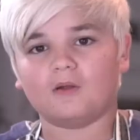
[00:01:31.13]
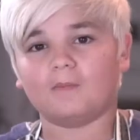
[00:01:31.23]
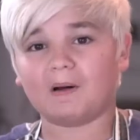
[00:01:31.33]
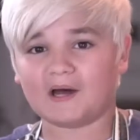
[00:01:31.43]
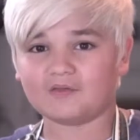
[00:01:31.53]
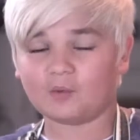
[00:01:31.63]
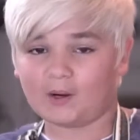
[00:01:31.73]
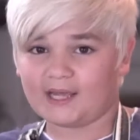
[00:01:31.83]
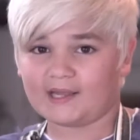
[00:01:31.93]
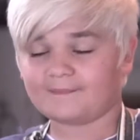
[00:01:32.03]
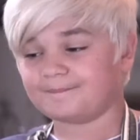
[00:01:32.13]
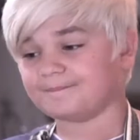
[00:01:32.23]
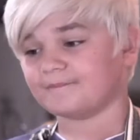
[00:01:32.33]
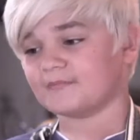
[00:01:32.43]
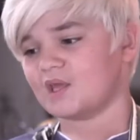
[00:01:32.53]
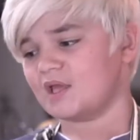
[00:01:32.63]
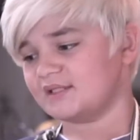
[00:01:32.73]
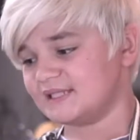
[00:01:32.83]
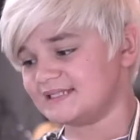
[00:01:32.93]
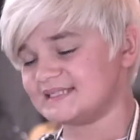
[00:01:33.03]
By the way,
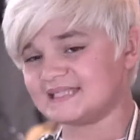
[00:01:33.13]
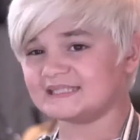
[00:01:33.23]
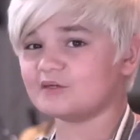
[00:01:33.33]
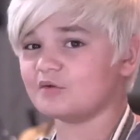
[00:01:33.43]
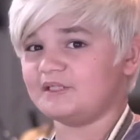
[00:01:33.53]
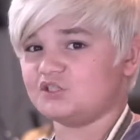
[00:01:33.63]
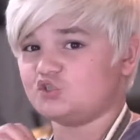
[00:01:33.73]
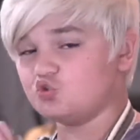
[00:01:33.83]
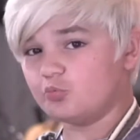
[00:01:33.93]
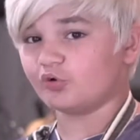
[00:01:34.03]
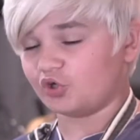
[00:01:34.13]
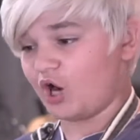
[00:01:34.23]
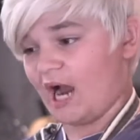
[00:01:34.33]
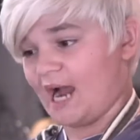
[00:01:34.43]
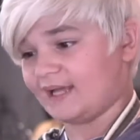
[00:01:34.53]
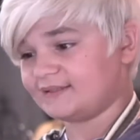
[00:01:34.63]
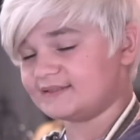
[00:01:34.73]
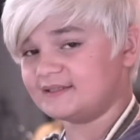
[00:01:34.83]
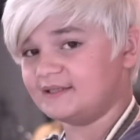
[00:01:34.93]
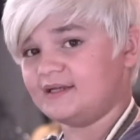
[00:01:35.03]
since this is going to be super hot,
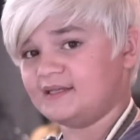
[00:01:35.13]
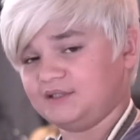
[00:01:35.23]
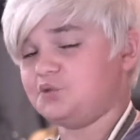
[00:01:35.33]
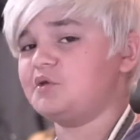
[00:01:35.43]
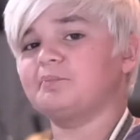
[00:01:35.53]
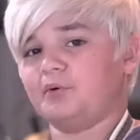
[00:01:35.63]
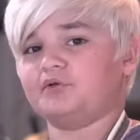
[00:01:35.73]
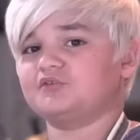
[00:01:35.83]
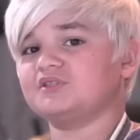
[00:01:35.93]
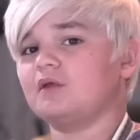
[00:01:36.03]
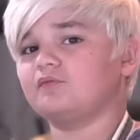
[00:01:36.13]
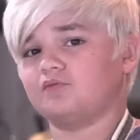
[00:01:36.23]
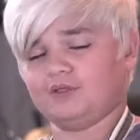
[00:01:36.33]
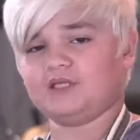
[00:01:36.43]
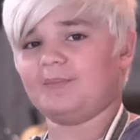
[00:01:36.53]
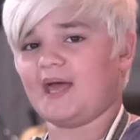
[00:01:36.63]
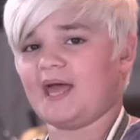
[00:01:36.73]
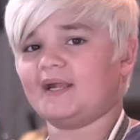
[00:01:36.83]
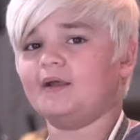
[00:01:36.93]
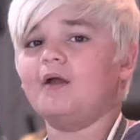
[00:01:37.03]
you could burn yourself really bad.